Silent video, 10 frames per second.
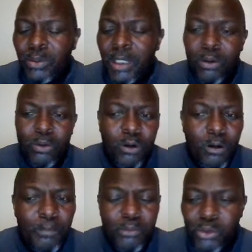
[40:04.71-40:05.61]
I
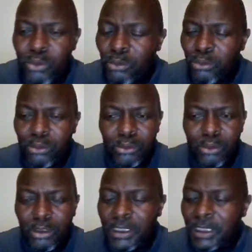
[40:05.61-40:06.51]
hope you do
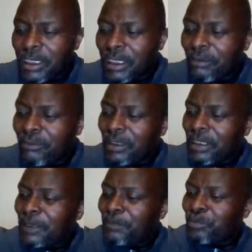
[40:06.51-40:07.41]
not have
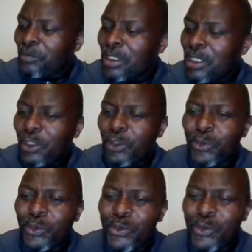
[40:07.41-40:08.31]
you
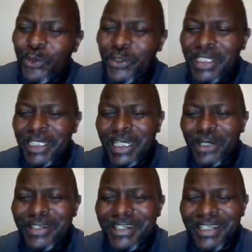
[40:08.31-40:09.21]
do not see
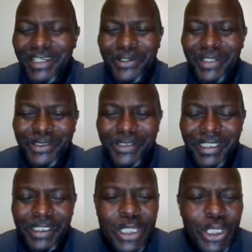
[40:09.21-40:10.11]
Count Dracula today.
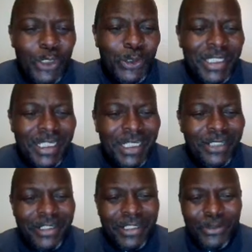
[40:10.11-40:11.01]
You don't see Count
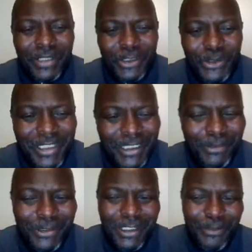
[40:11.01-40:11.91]
Dracula in your dreams
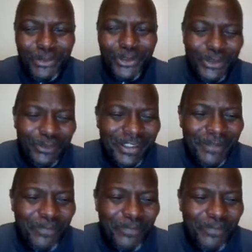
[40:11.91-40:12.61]
today because of the